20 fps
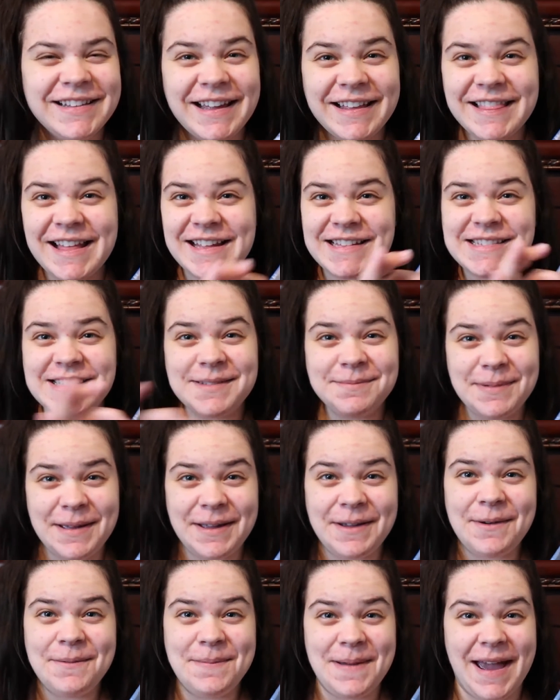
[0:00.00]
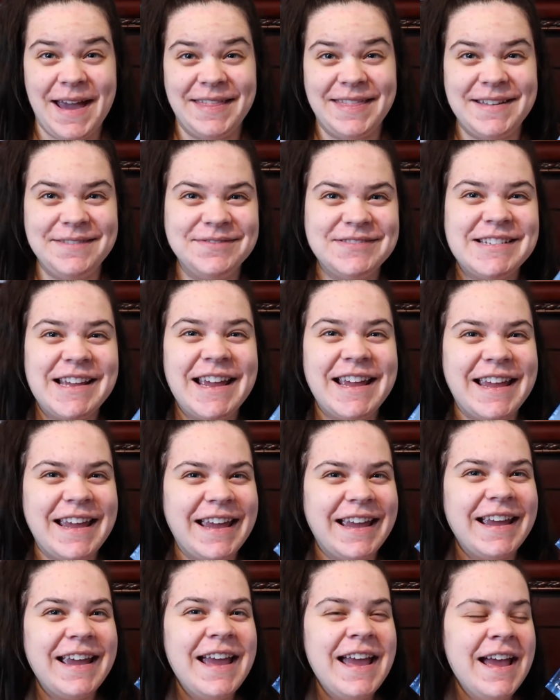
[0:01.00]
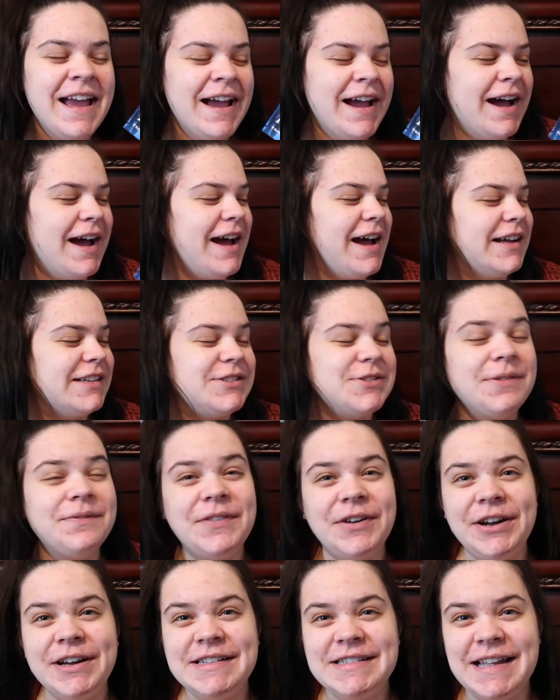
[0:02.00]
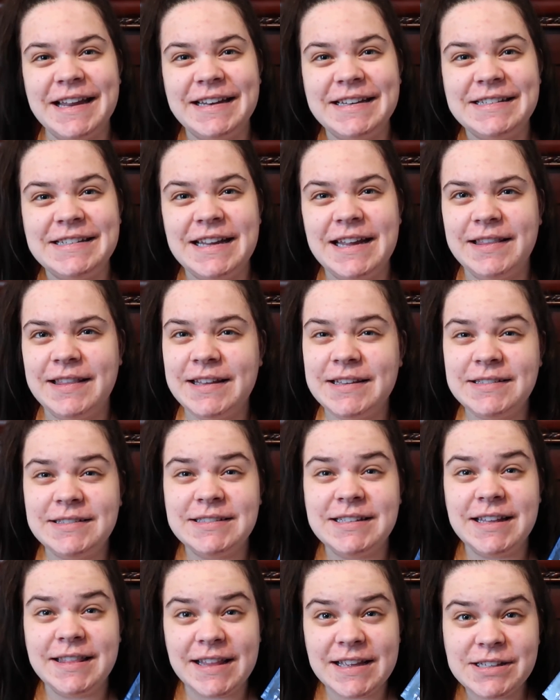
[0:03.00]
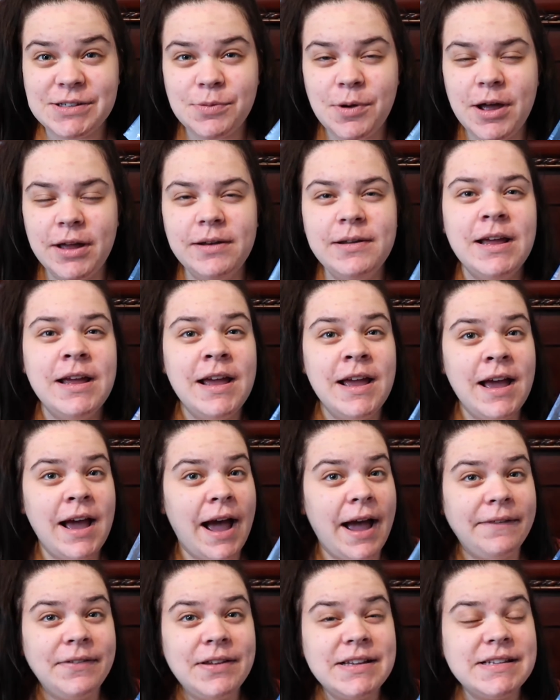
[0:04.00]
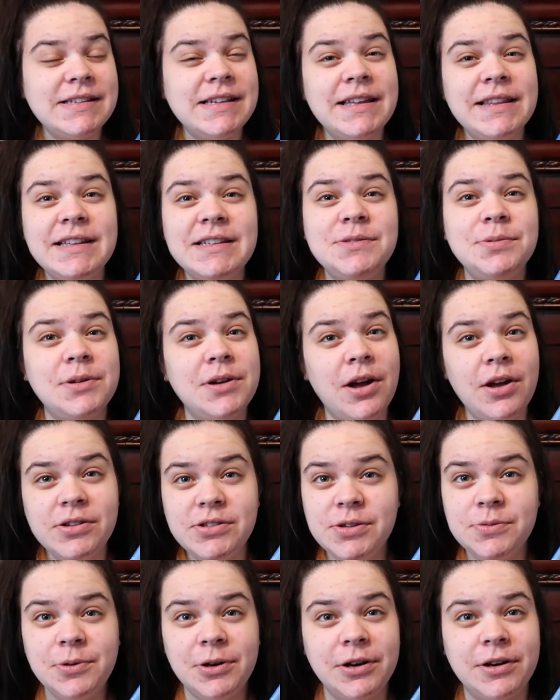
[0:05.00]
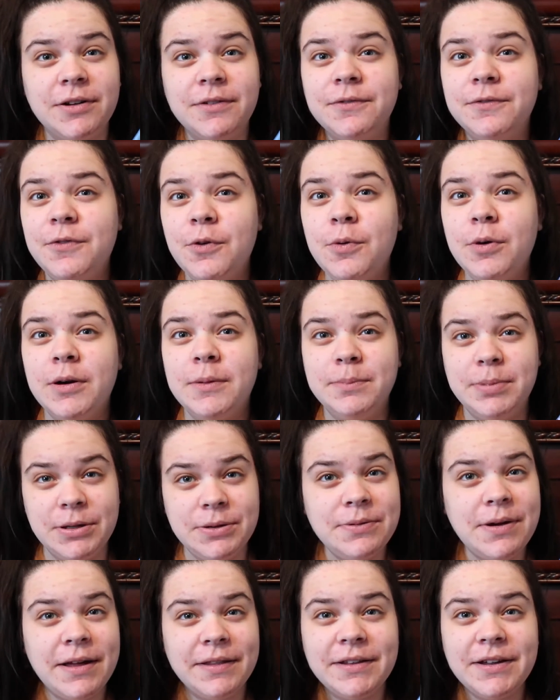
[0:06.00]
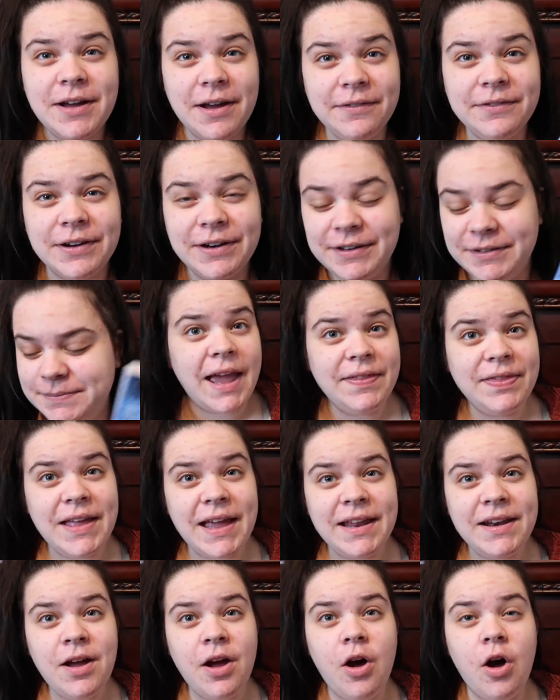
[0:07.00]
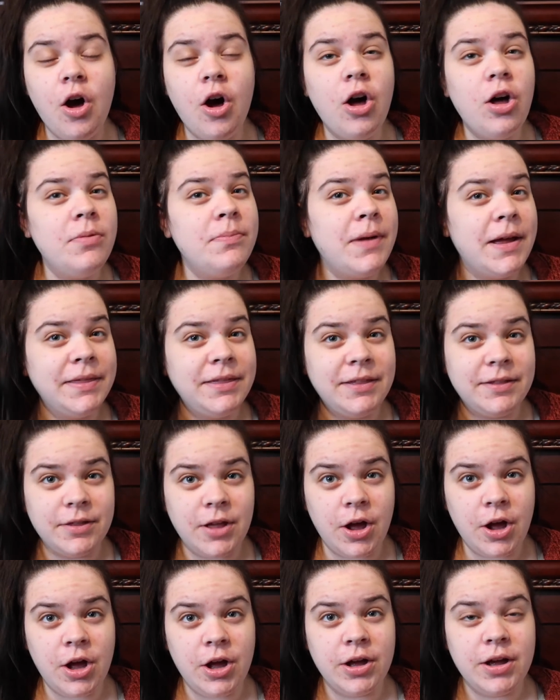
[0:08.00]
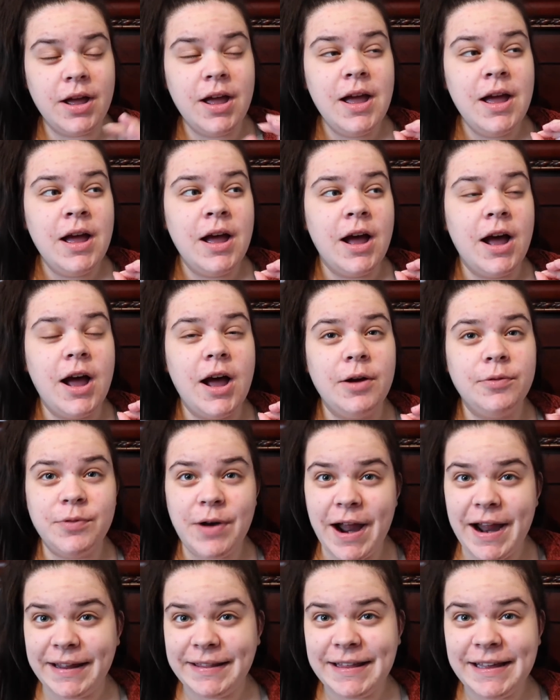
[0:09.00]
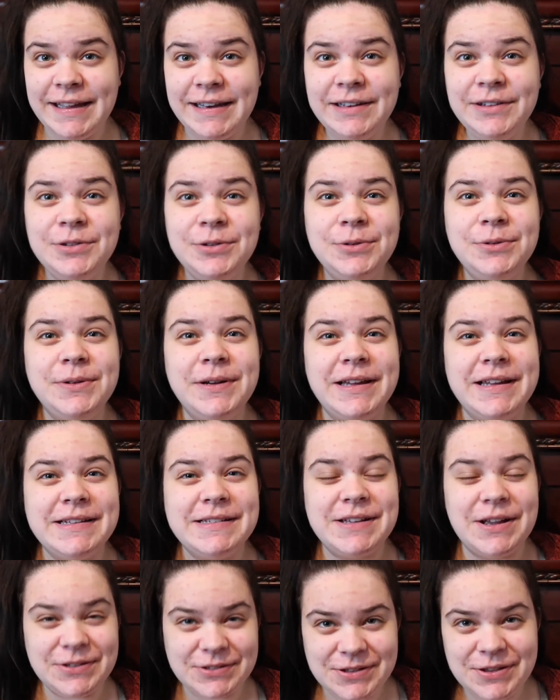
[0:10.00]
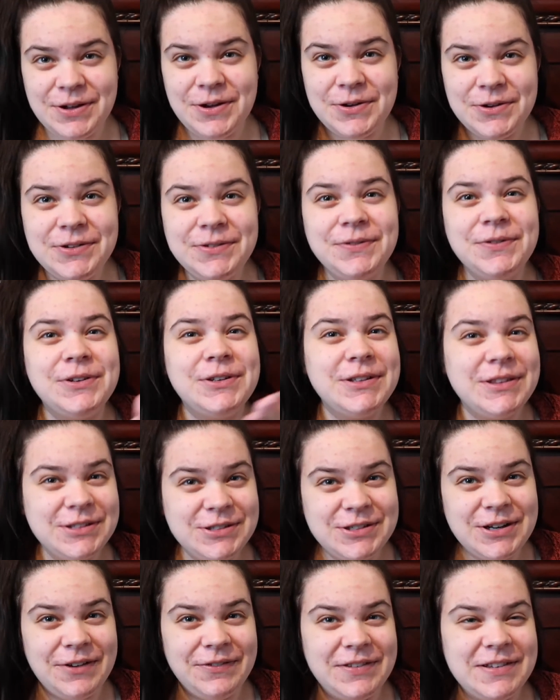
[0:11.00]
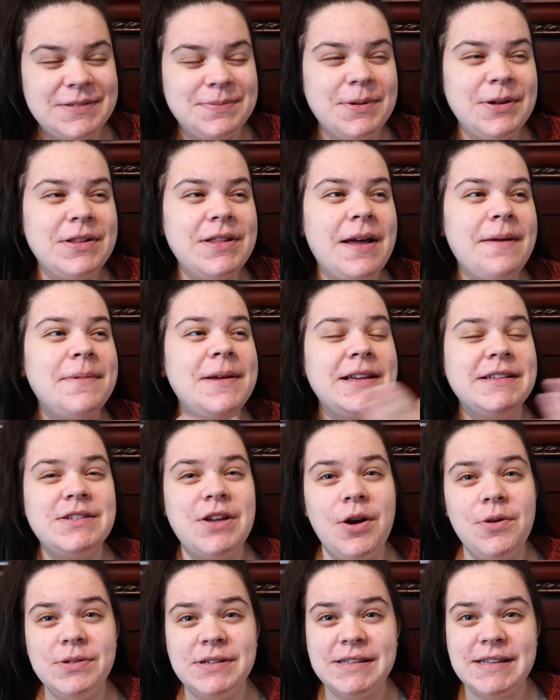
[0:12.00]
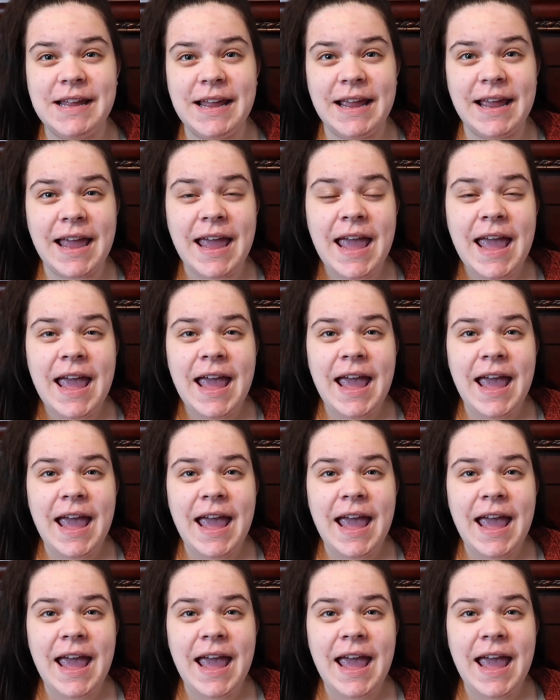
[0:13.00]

like that's the bingo path I'm taking. Uh, so I'm very excited to get the, to this one. Obviously this would also work for blue on the cover. And then all month long, uh, Rylanne, who is also the host for the Shelf This Book Club, is hosting